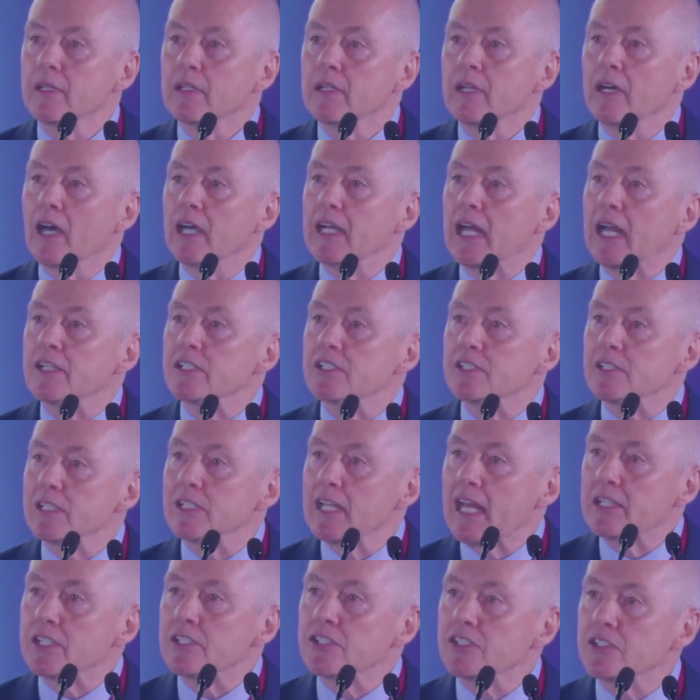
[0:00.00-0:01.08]
IATA's
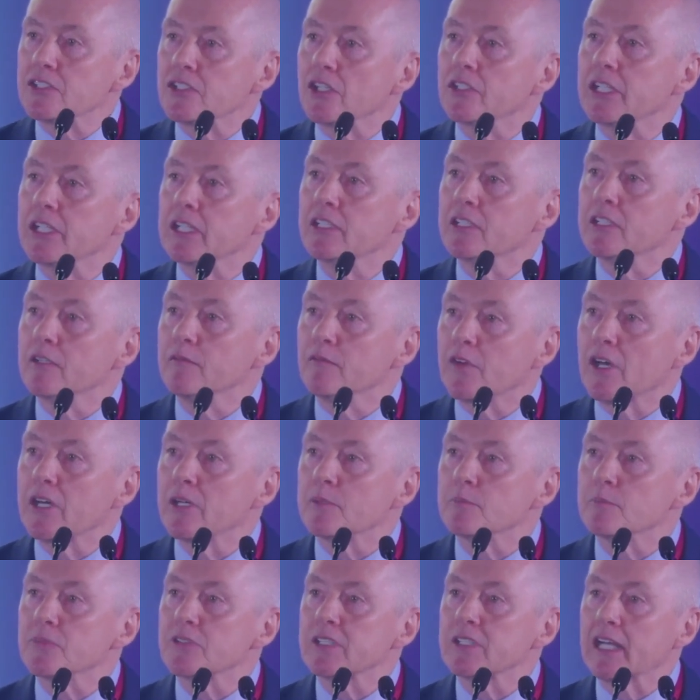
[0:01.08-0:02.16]
latest study
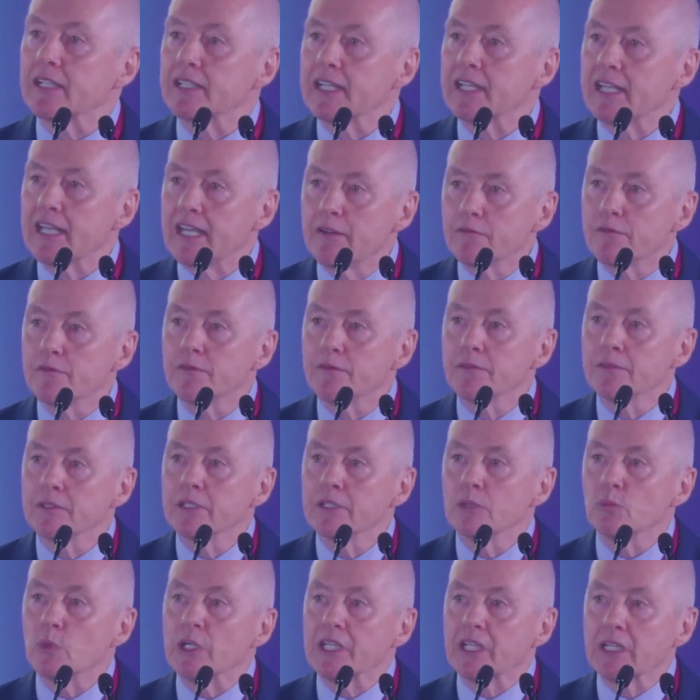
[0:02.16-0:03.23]
confirms that if
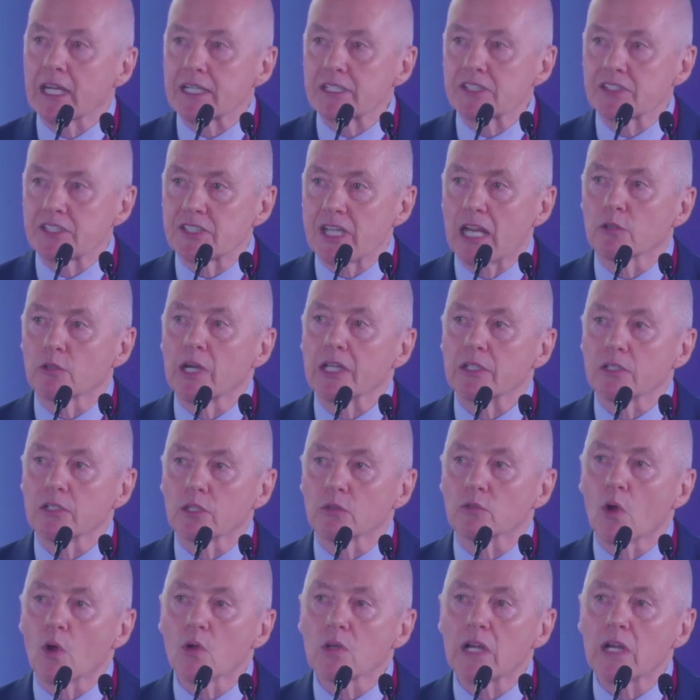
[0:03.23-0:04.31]
we can accelerate the
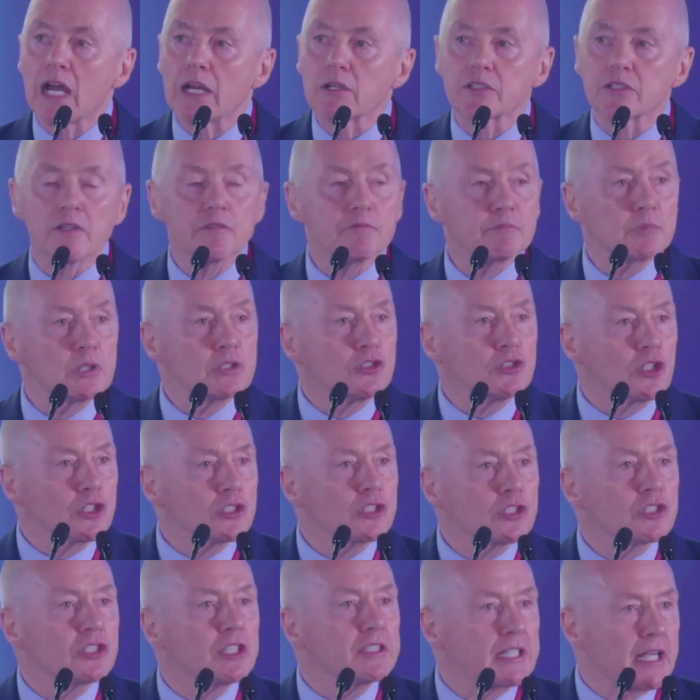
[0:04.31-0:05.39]
rollout of
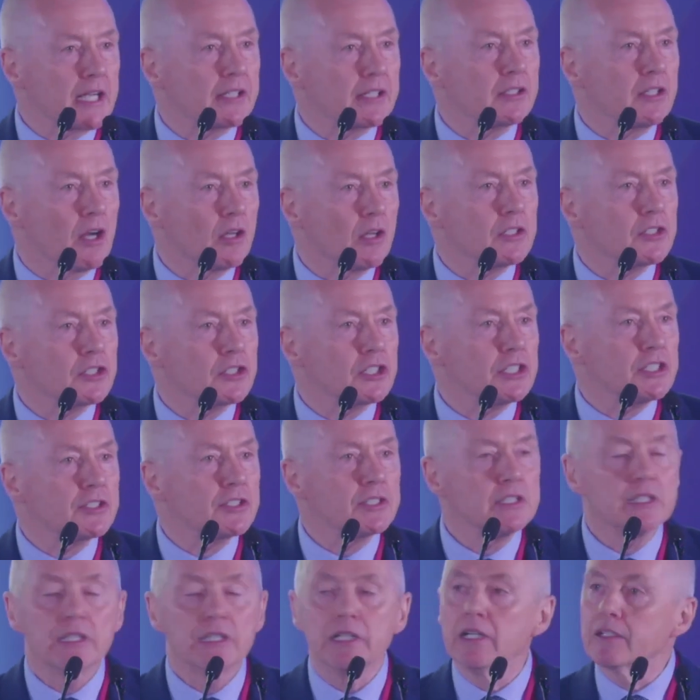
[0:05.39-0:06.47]
production technologies,